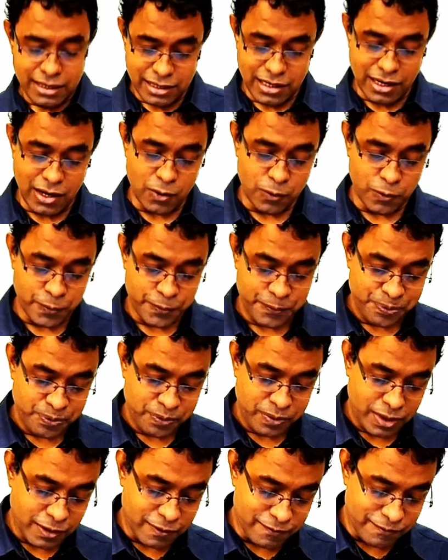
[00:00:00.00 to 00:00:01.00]
Now,
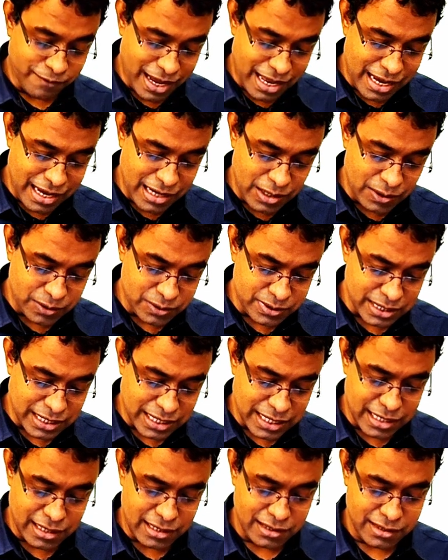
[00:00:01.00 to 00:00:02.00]
values
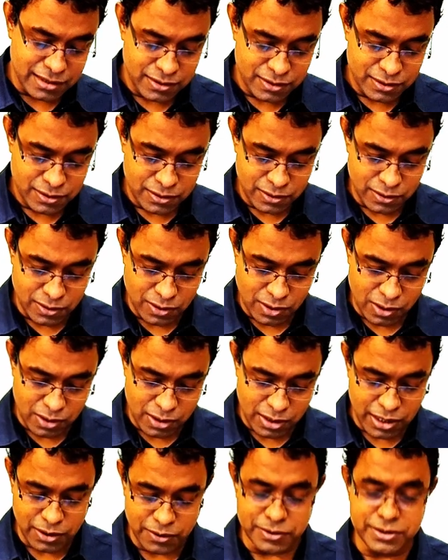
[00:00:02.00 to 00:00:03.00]
are
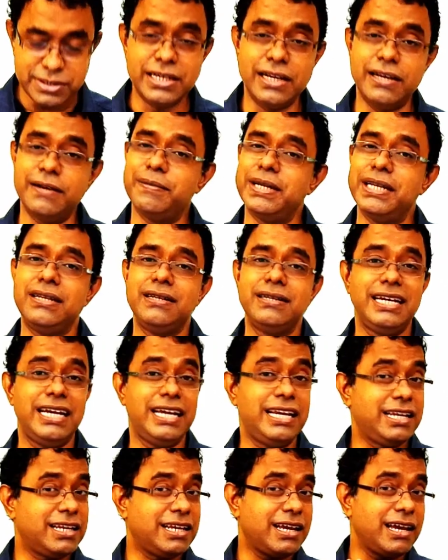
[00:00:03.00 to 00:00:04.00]
non-negotiable.
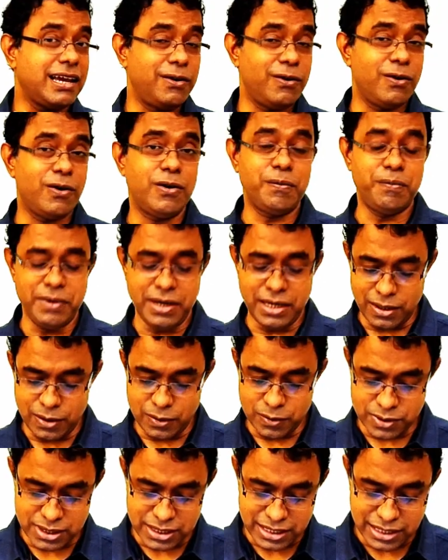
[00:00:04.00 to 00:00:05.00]
It cannot be
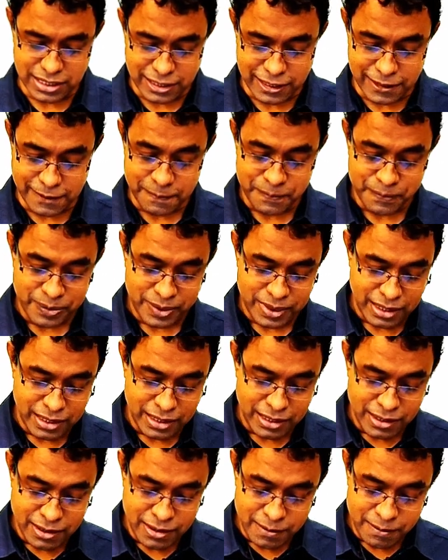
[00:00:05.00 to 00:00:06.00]
negotiated.
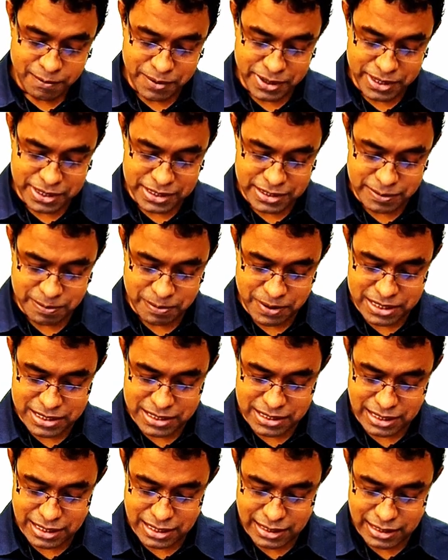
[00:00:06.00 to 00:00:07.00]

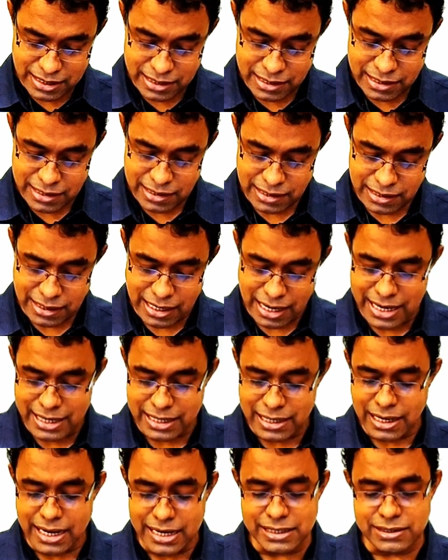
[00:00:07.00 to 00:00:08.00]
Principles are
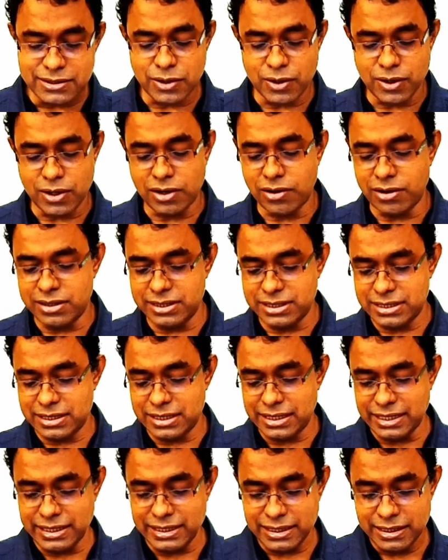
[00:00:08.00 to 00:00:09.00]
guidelines or
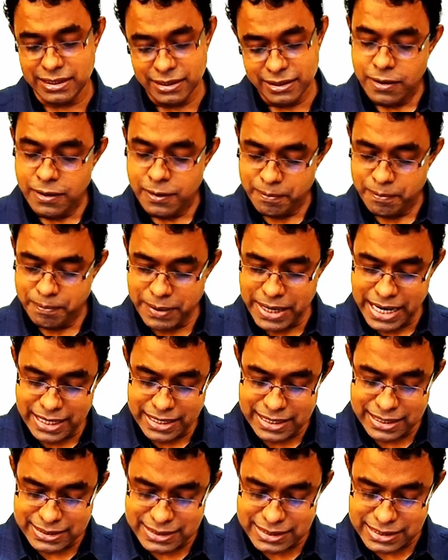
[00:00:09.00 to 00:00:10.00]
constraint.
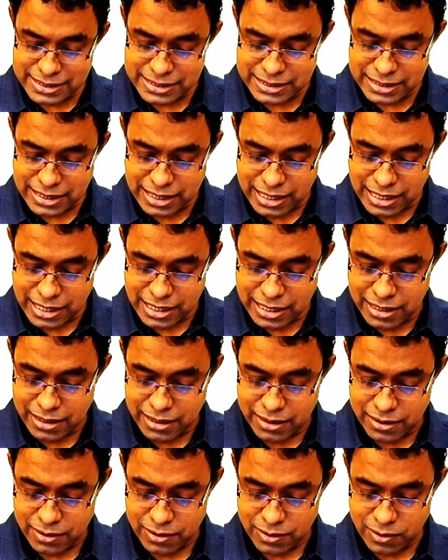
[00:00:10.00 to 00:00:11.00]
Practices
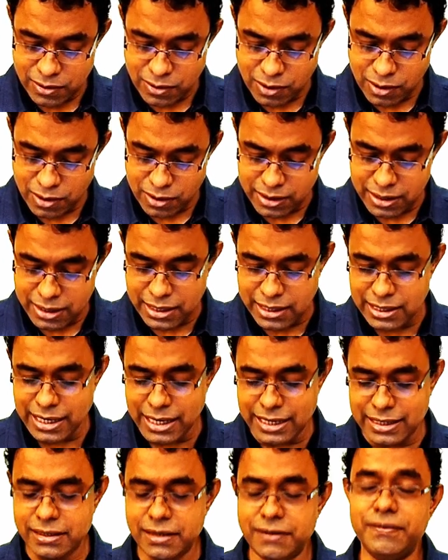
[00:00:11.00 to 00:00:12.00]
are concrete
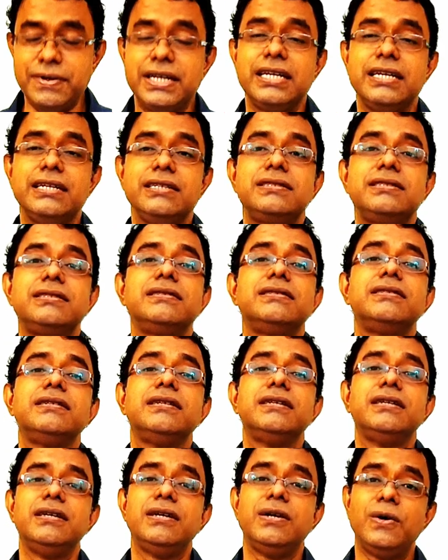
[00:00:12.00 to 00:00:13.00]
activities.
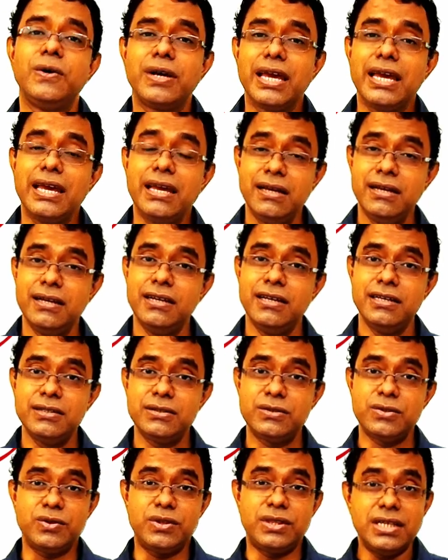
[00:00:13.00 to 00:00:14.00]
Okay,
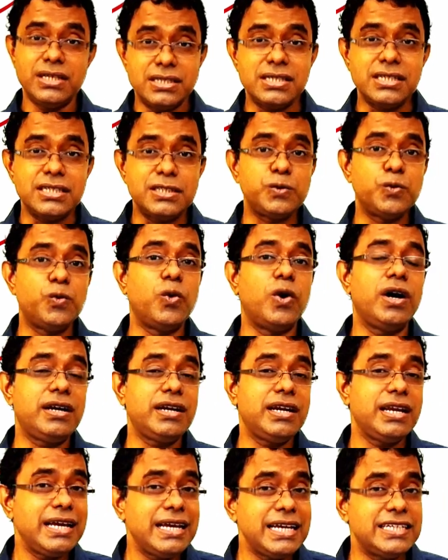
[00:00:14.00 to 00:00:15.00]
so this is
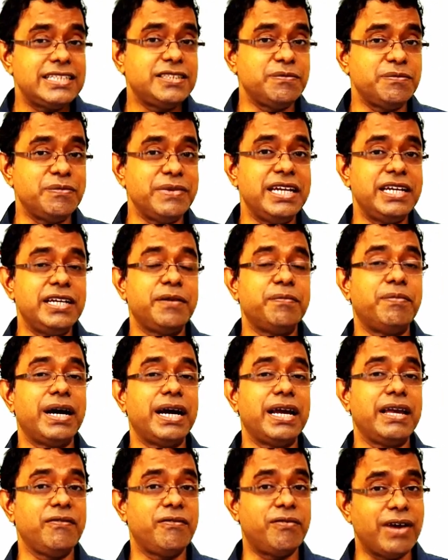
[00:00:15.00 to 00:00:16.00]
what is meant
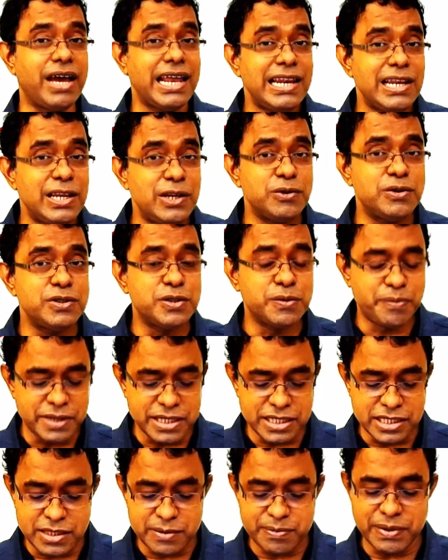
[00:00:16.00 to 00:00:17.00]
by values,
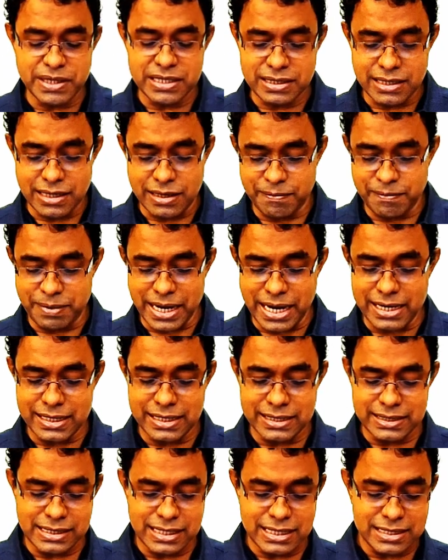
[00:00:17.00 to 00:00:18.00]
principles and
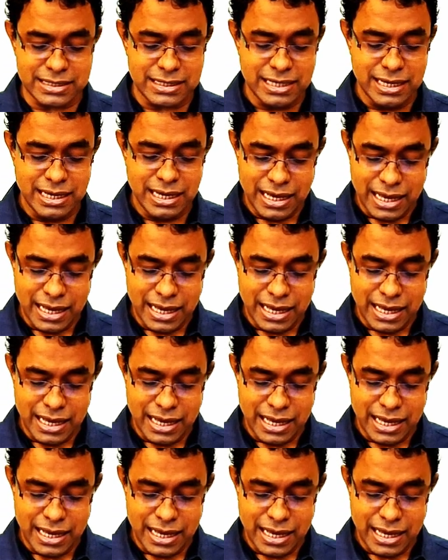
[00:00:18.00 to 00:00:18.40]
practices.